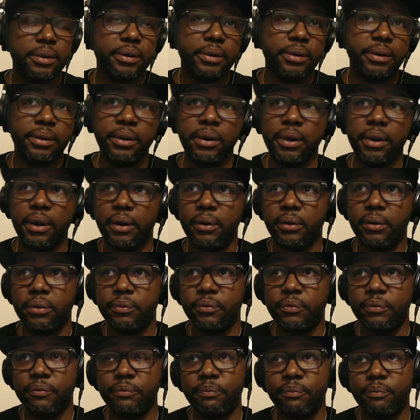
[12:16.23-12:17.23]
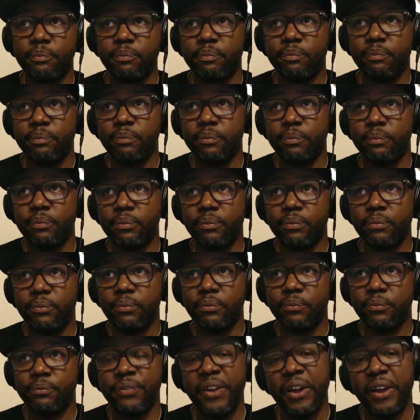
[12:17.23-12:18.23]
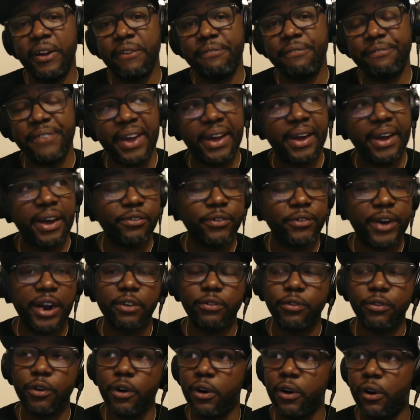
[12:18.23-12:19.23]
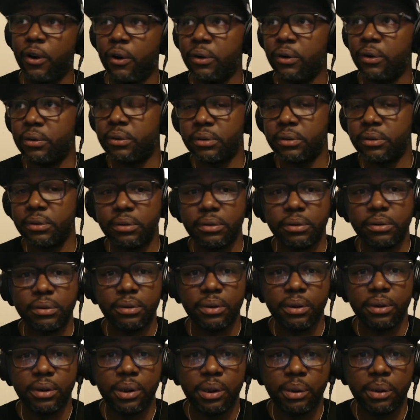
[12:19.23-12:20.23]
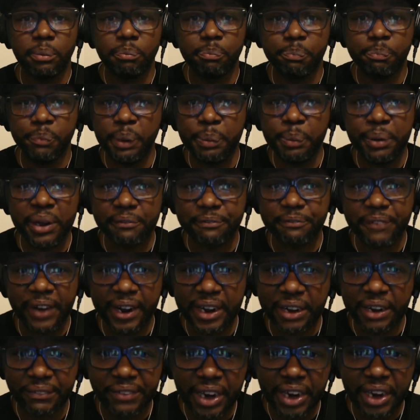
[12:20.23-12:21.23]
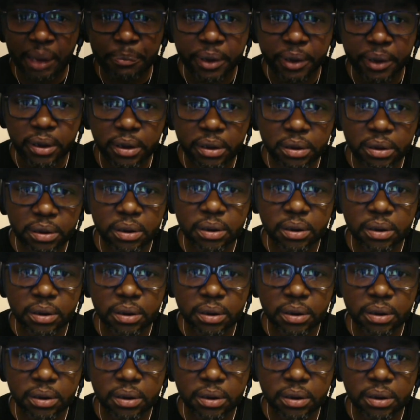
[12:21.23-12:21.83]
fair or foul, right or wrong, people get fired every day, B.